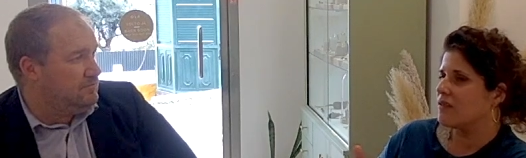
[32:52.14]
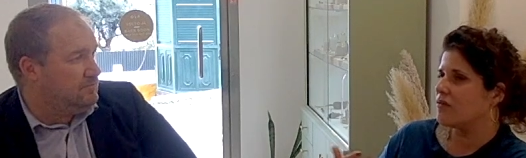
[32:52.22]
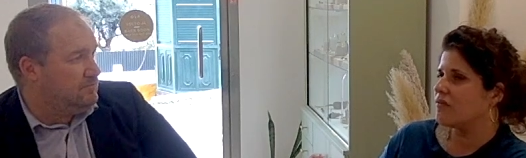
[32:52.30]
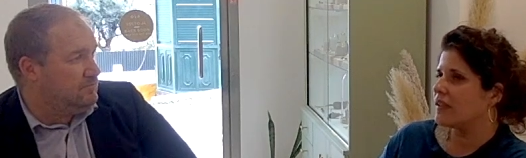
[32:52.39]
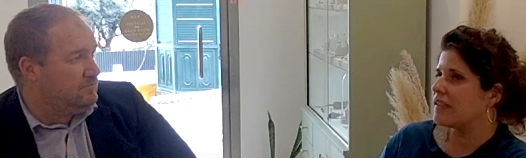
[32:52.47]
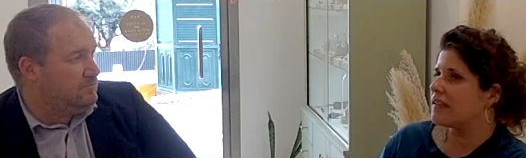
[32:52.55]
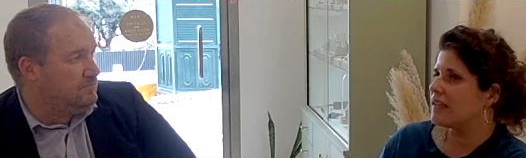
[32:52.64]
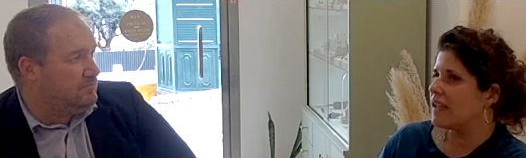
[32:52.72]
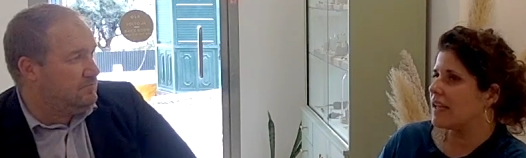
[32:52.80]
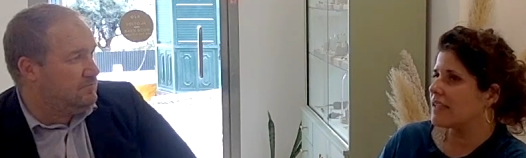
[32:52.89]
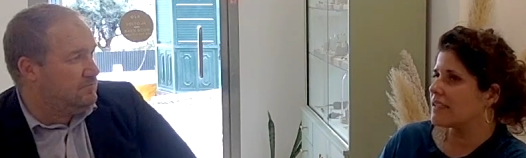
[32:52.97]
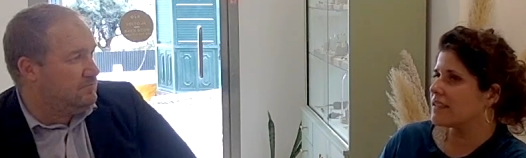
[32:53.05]
Speaker 1: feel
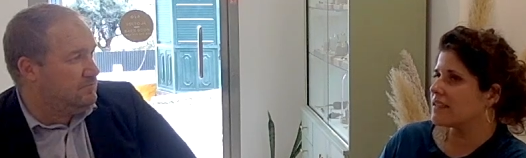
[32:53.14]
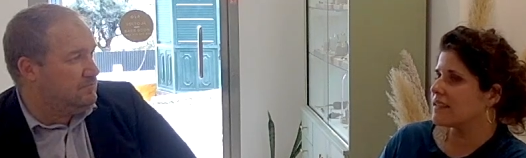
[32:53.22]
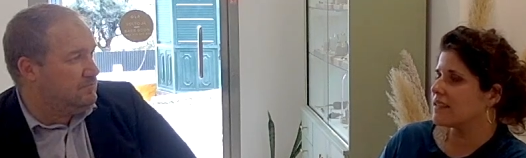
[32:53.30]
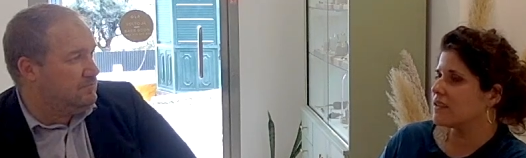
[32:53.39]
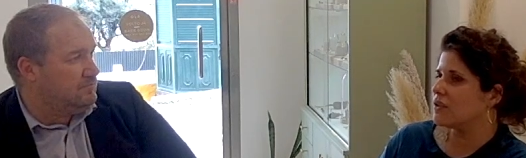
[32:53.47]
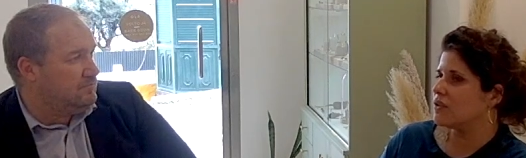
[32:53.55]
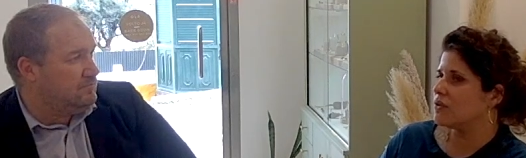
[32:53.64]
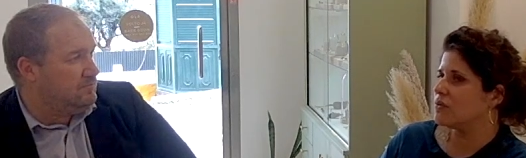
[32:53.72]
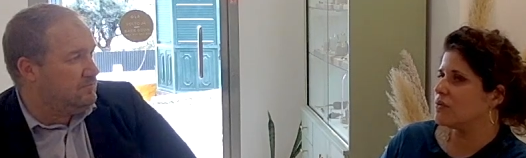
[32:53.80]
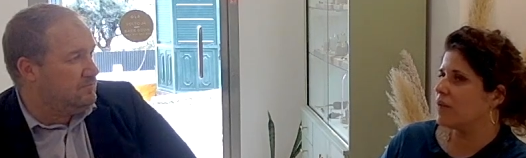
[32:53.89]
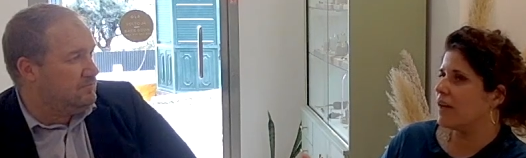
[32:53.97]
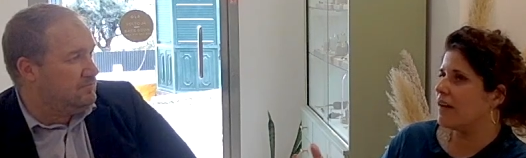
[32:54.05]
like
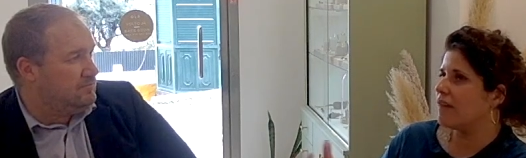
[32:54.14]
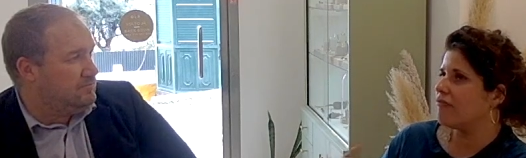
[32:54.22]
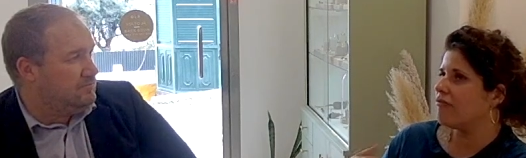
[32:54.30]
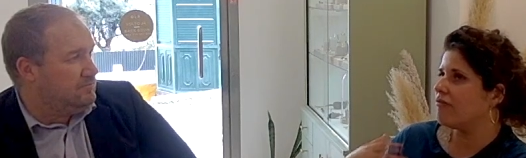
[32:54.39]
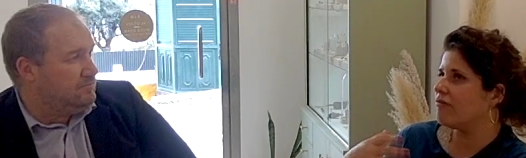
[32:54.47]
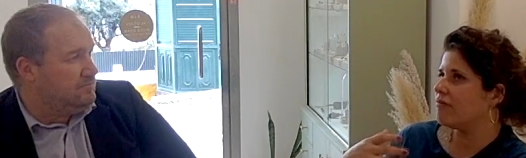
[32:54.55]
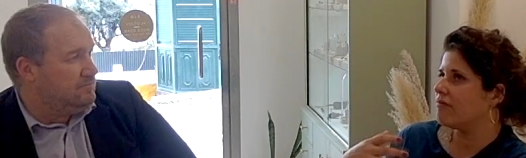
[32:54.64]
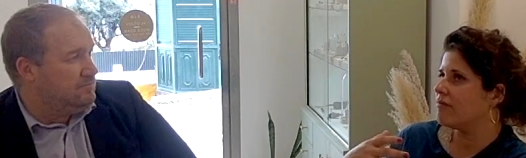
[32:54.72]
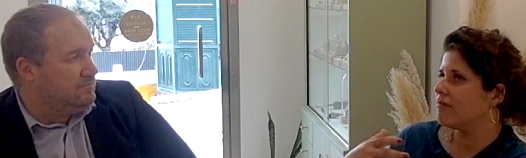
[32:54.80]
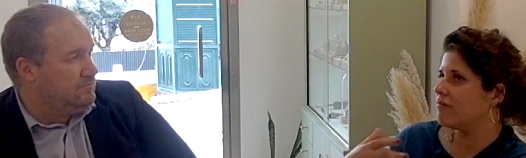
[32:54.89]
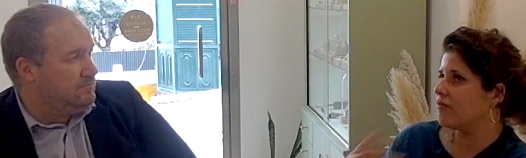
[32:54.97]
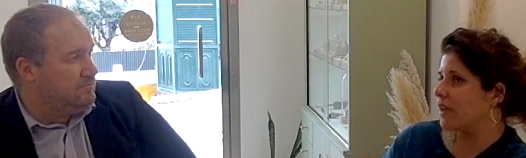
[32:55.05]
you have
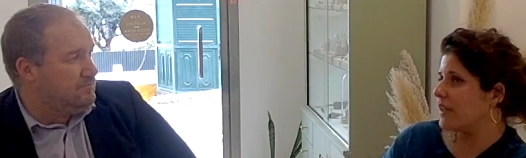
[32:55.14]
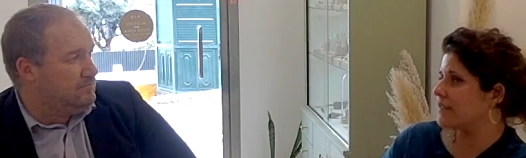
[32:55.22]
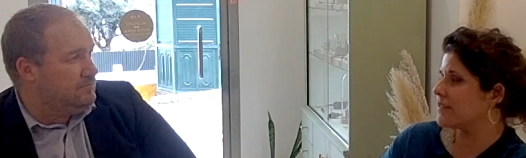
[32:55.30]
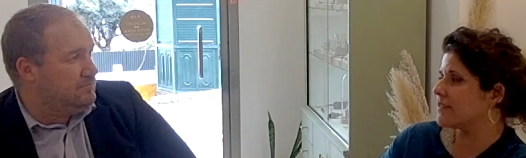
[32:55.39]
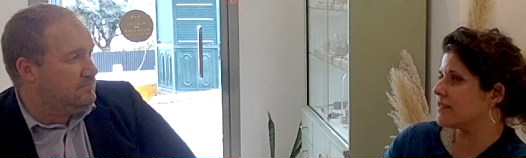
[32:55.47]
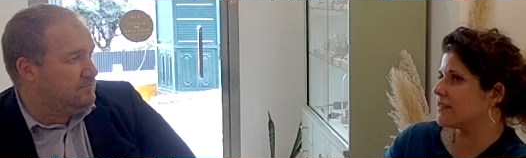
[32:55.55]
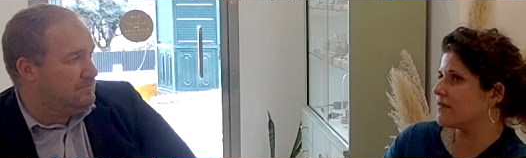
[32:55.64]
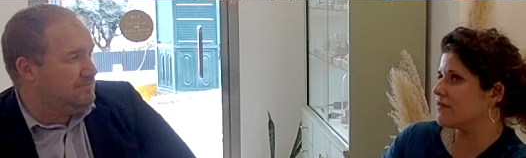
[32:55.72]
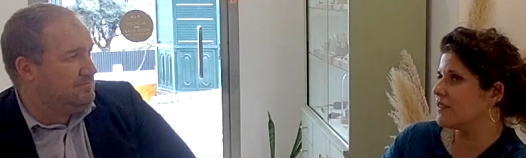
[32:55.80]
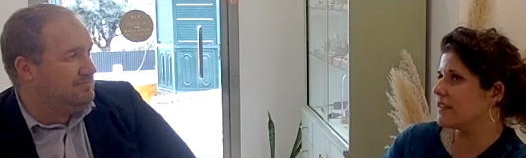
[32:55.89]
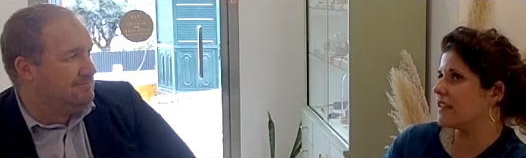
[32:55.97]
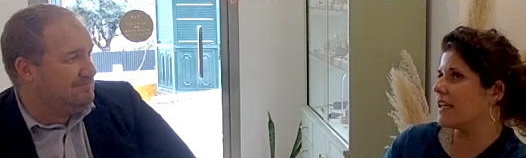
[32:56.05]
friends,
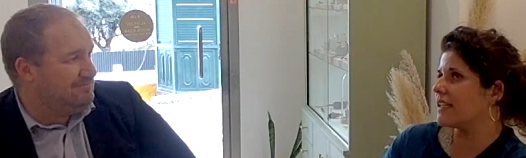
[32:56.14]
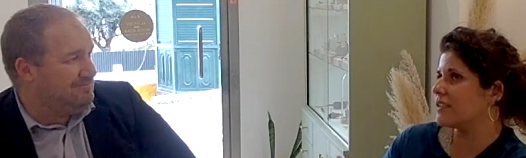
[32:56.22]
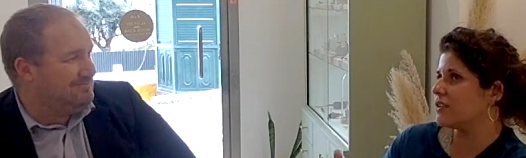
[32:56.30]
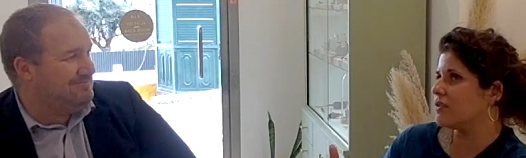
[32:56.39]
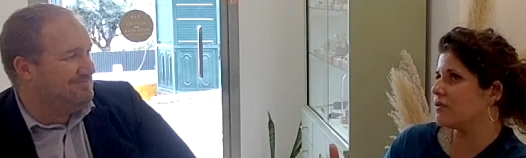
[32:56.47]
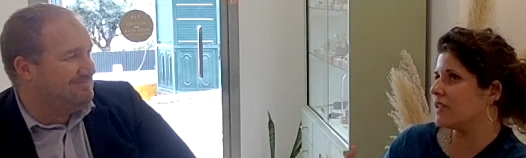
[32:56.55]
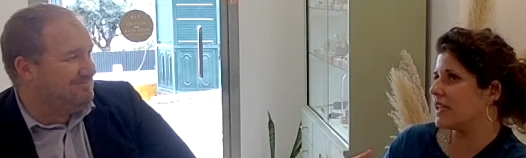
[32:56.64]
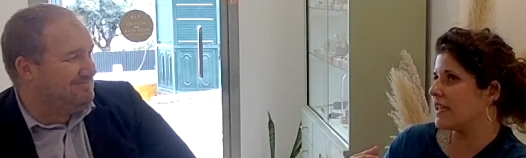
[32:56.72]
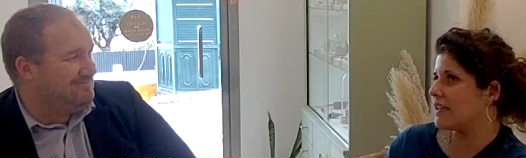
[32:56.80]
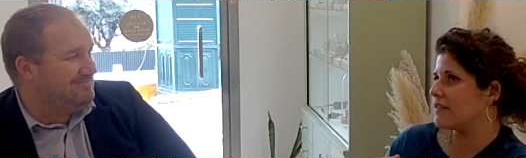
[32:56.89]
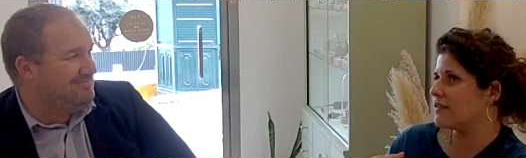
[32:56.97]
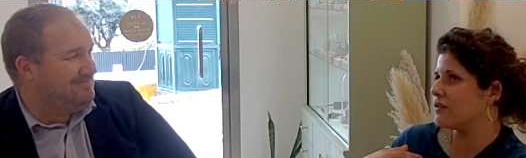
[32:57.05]
feel like you
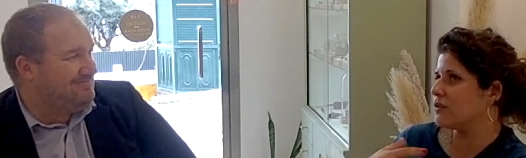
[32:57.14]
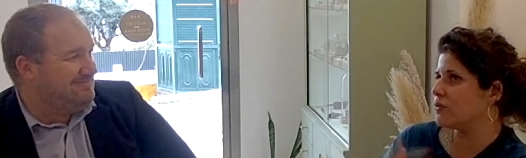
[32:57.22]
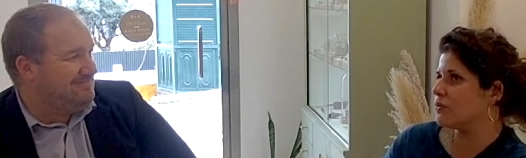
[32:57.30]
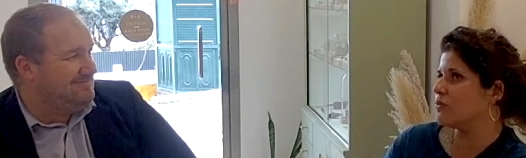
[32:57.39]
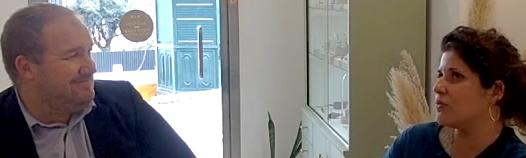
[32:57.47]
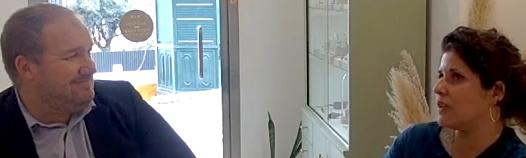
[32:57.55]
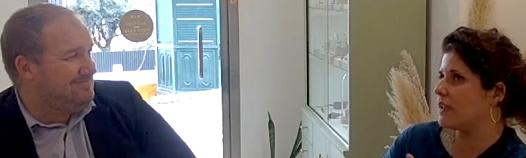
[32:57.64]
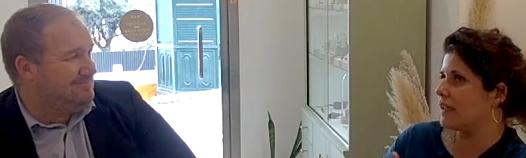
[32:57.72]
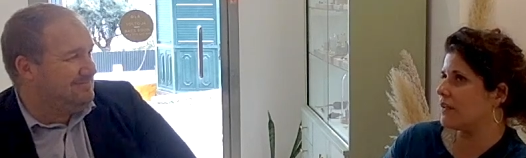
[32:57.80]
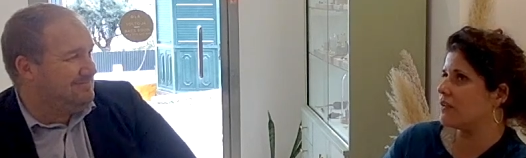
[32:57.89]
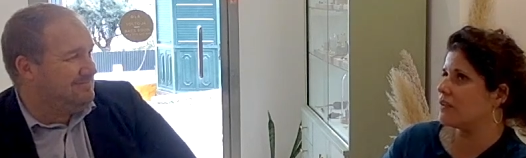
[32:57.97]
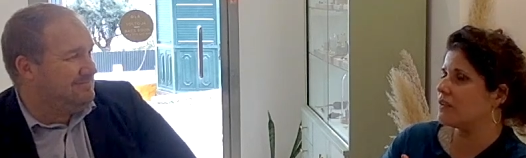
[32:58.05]
can do
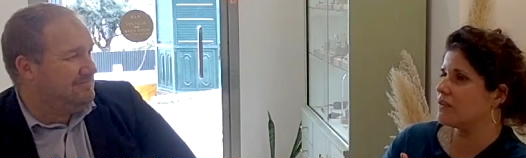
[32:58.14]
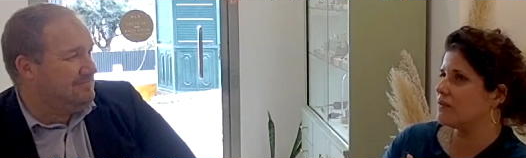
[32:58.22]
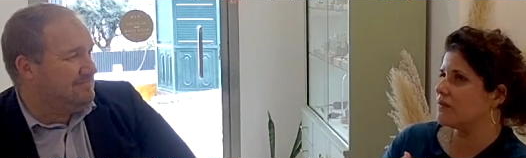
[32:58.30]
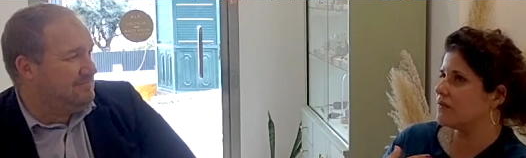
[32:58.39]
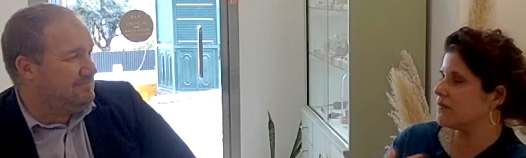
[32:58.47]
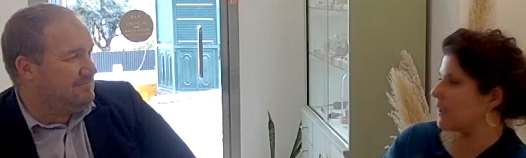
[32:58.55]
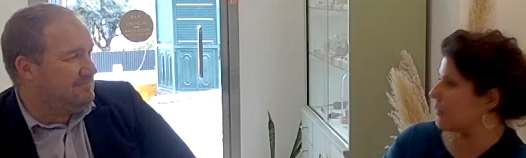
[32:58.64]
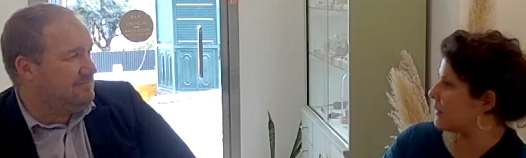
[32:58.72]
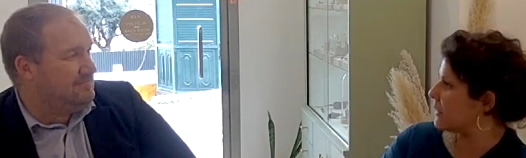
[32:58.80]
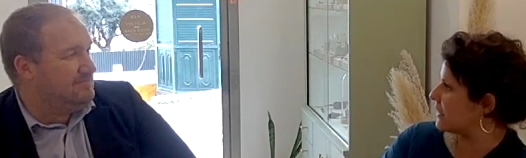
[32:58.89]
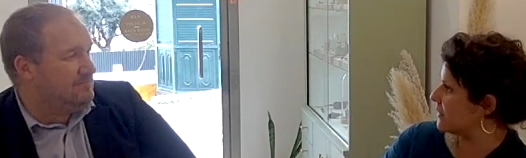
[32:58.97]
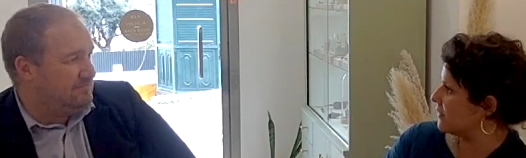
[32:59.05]
another
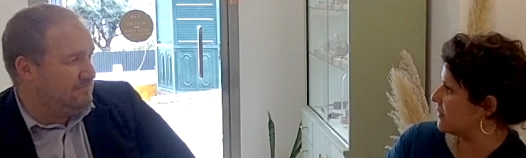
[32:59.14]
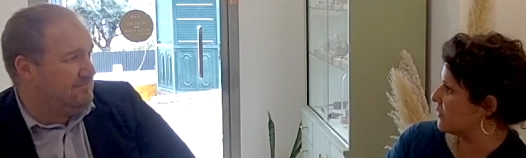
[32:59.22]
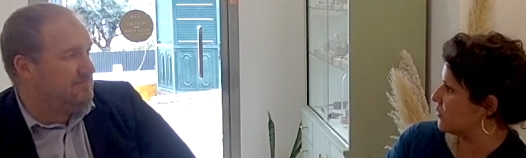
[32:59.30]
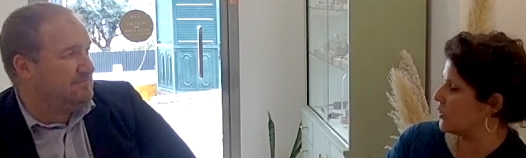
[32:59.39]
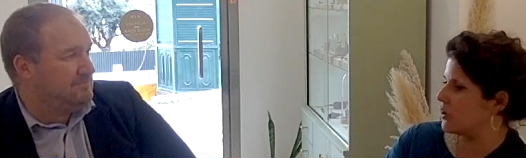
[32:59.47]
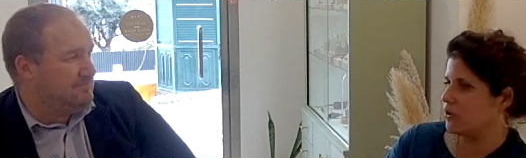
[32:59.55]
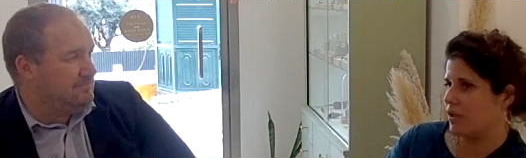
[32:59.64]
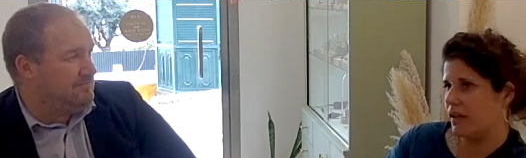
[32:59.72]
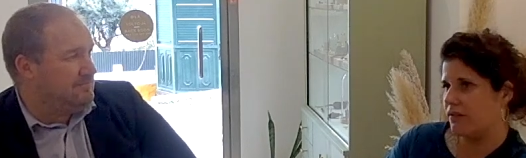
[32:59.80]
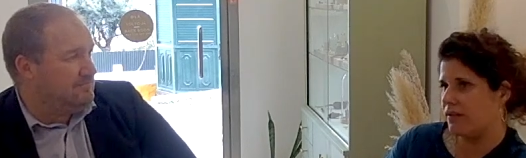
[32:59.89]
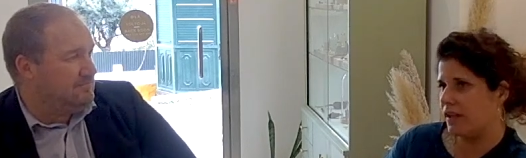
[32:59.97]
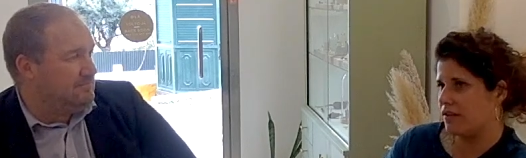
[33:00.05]
family where you
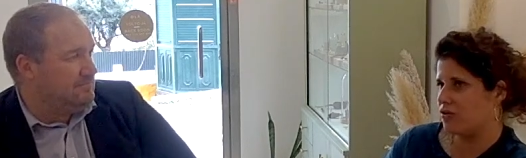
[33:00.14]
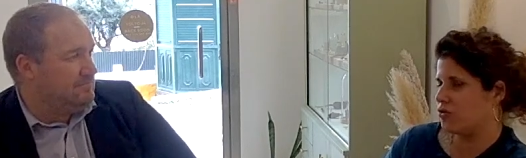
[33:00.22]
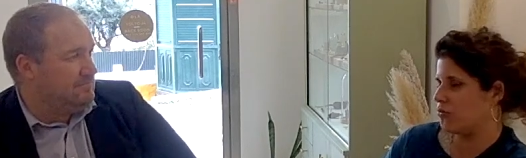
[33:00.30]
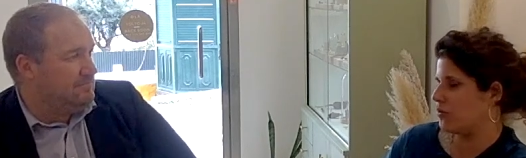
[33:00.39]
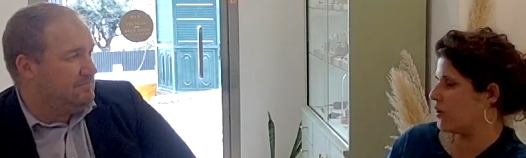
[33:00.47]
have lunch,